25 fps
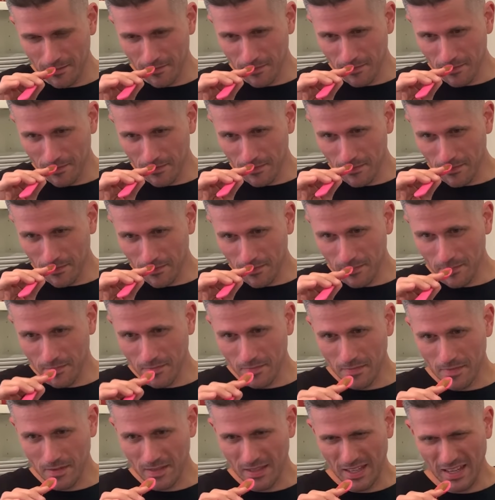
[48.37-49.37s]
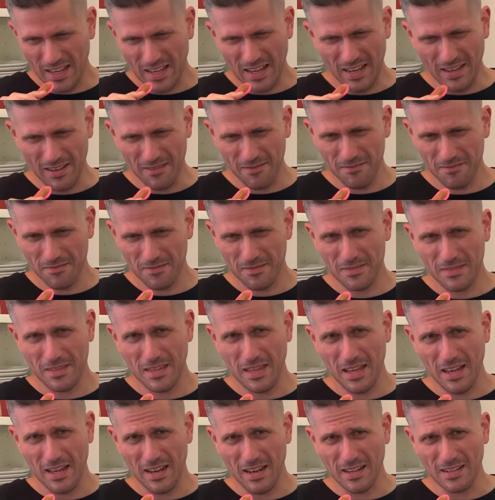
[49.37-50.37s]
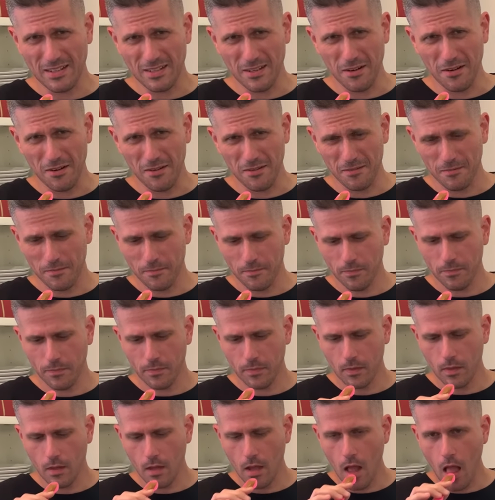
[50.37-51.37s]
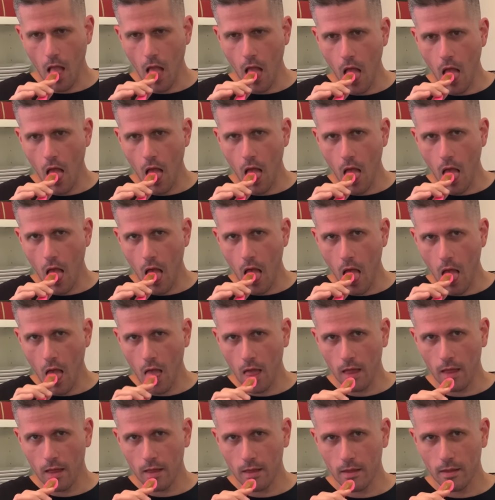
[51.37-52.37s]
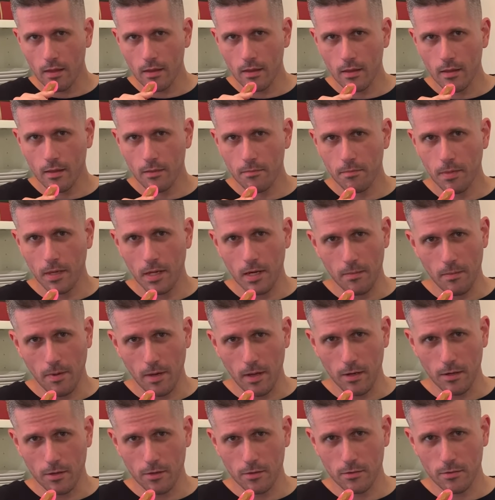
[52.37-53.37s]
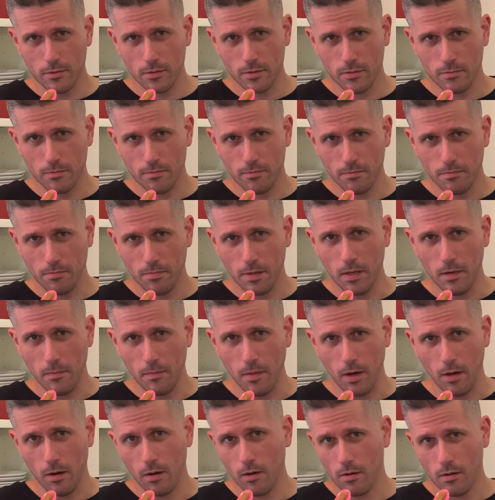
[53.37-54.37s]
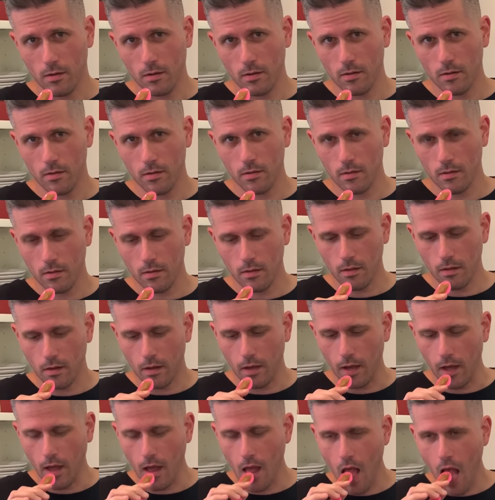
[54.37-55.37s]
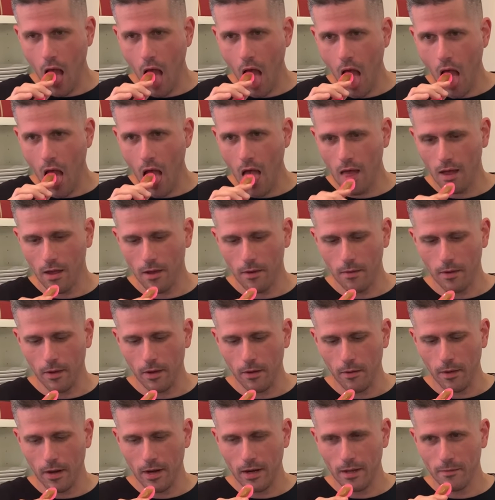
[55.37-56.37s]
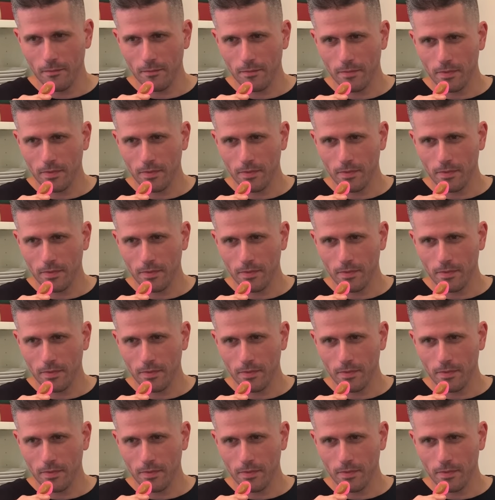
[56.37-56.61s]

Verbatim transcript: Real earthy. Yeah, yeah, like dirt. What is it supposed to taste like? Peanut butter, peanut butter. Okay. Okay, here we go, ready?